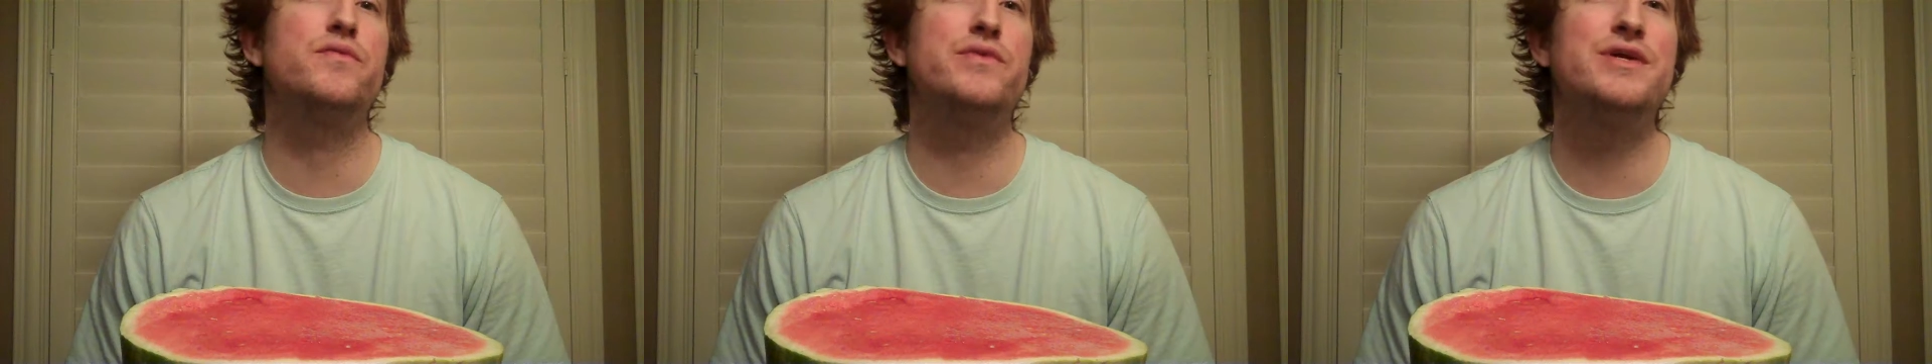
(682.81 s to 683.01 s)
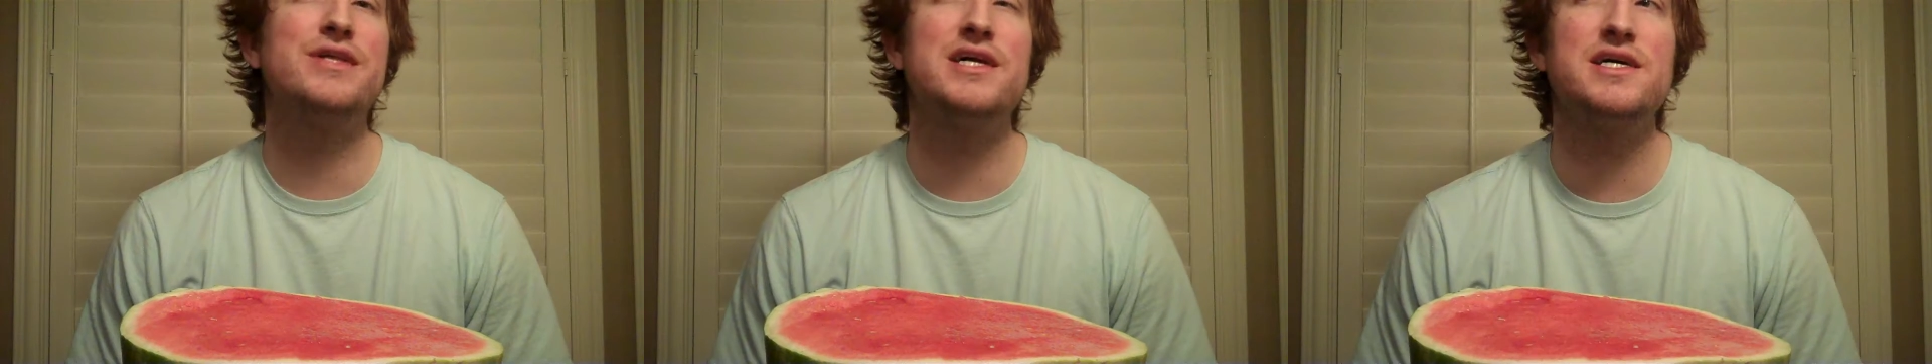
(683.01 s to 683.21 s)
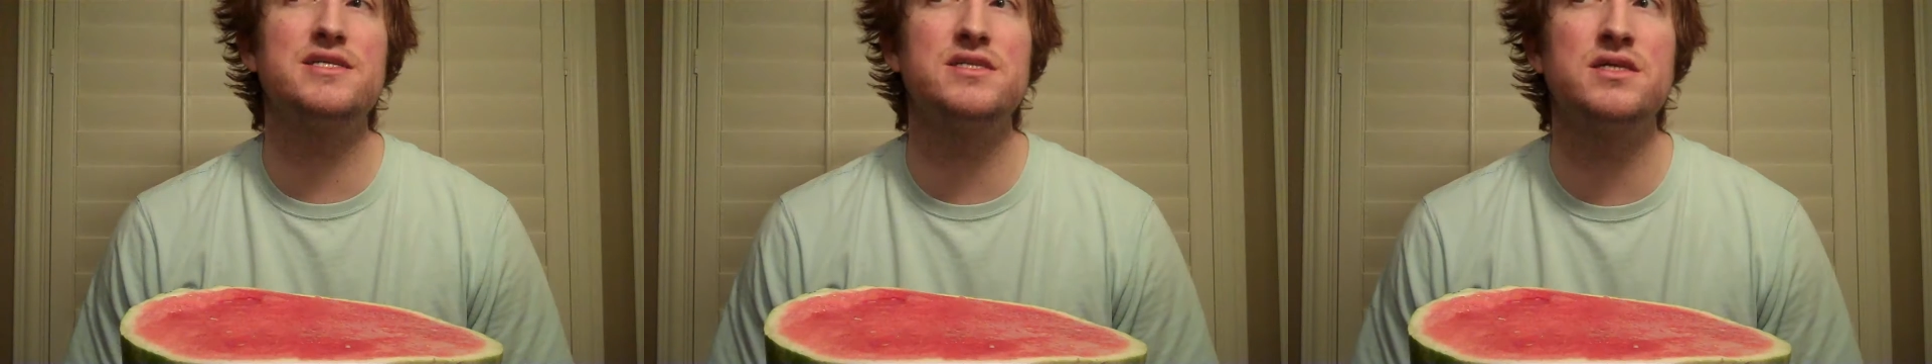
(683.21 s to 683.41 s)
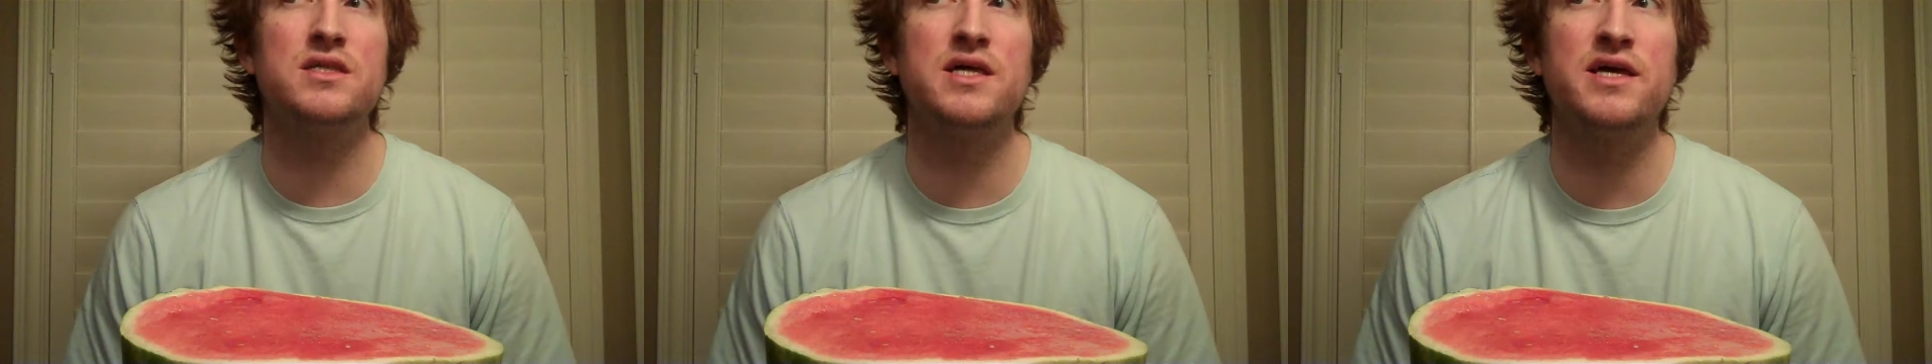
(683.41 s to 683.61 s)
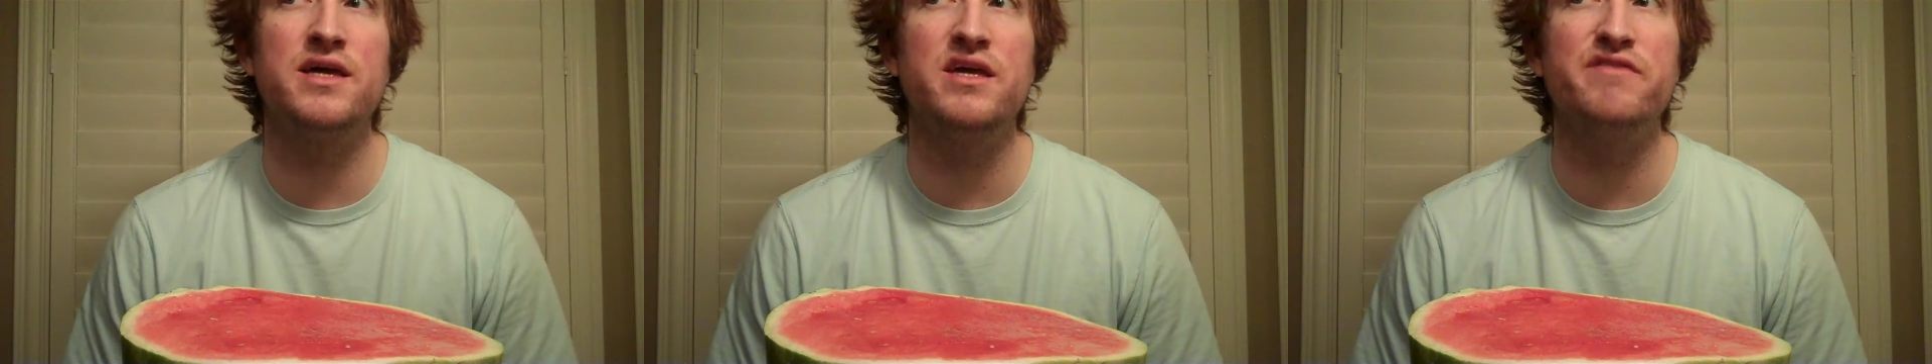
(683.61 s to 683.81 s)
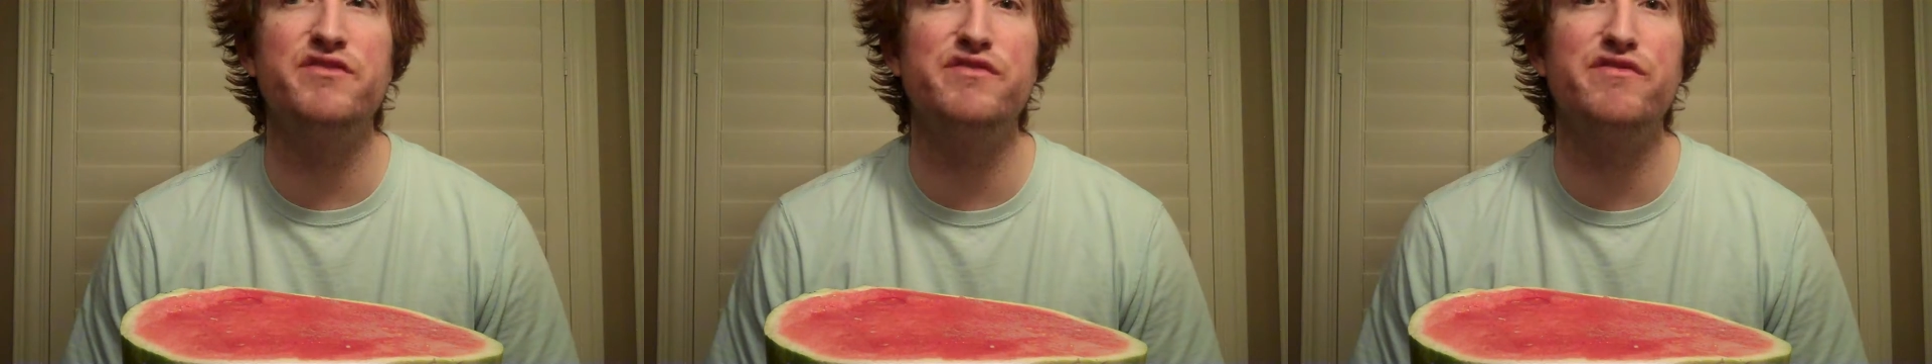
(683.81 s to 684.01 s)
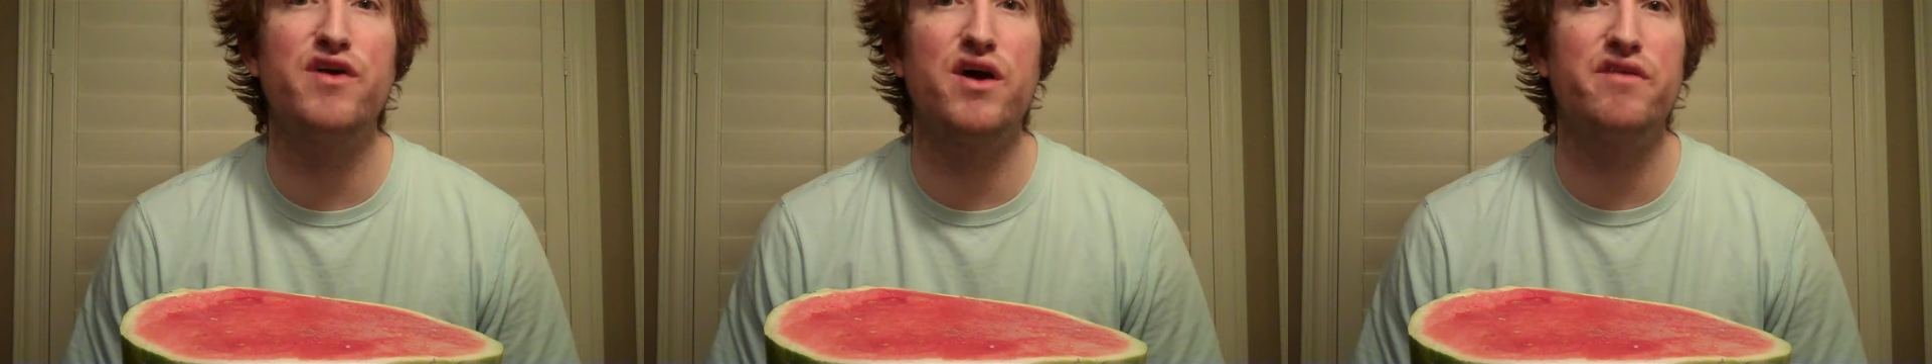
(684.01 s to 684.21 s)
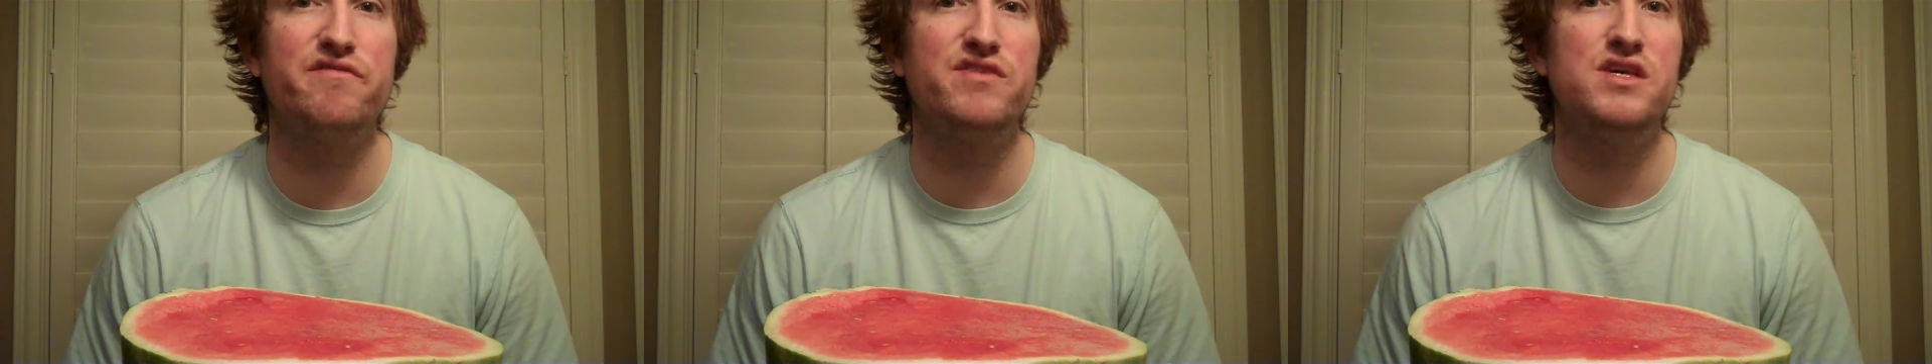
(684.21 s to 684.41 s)
Realizing that if you've
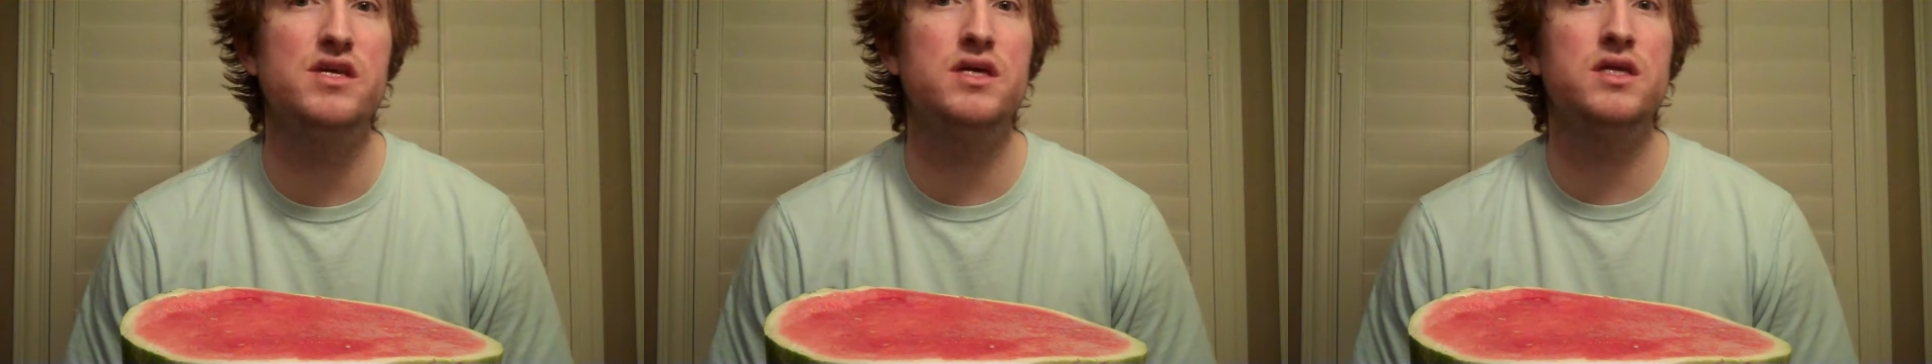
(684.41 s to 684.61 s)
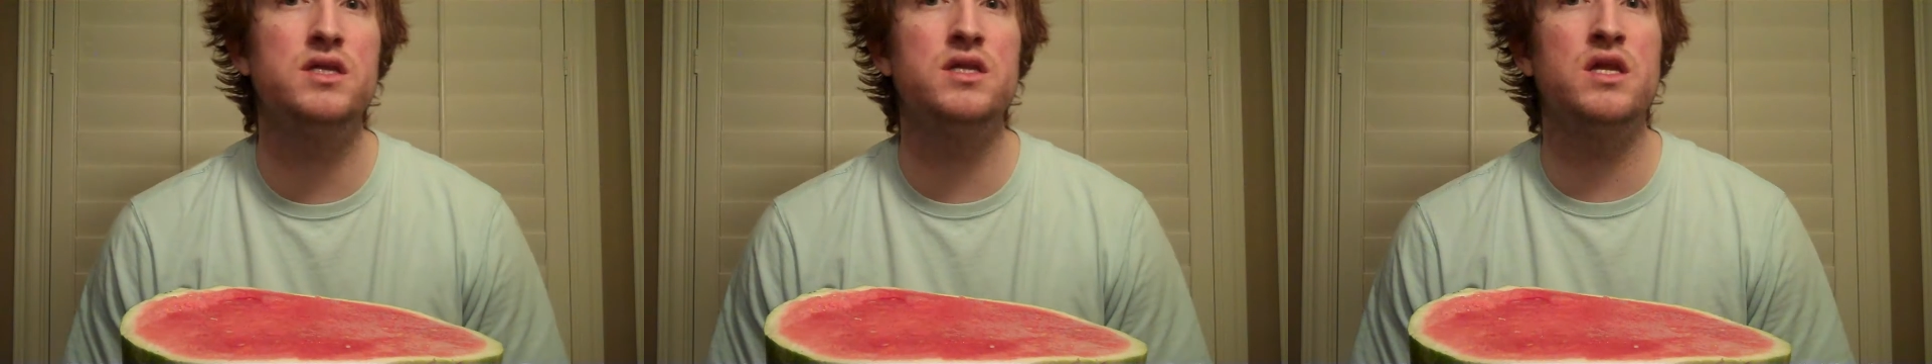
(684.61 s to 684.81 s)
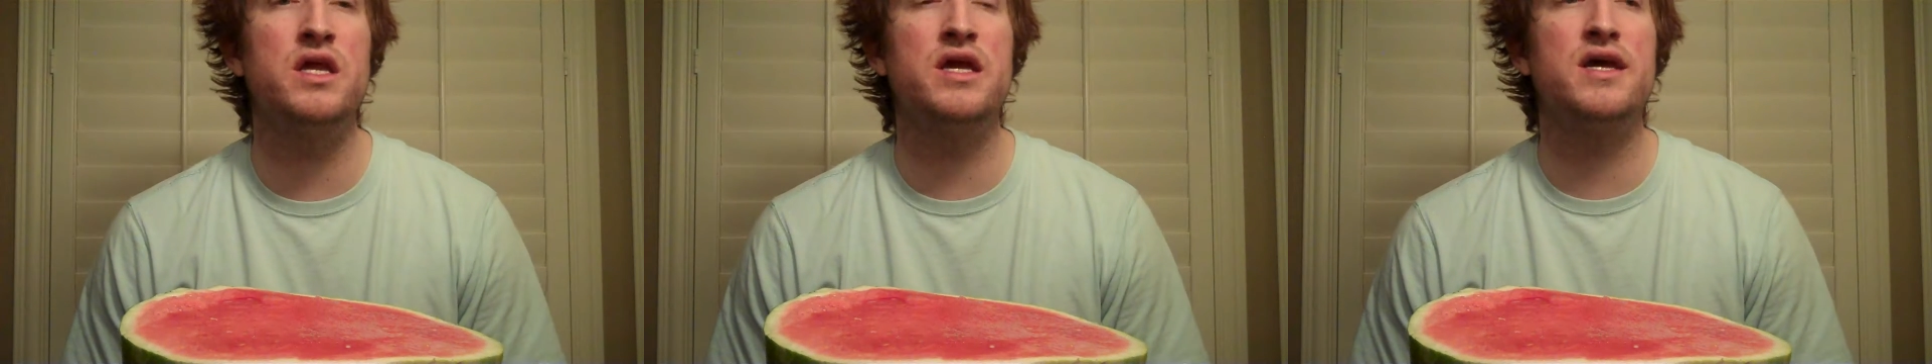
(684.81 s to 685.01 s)
gone vegan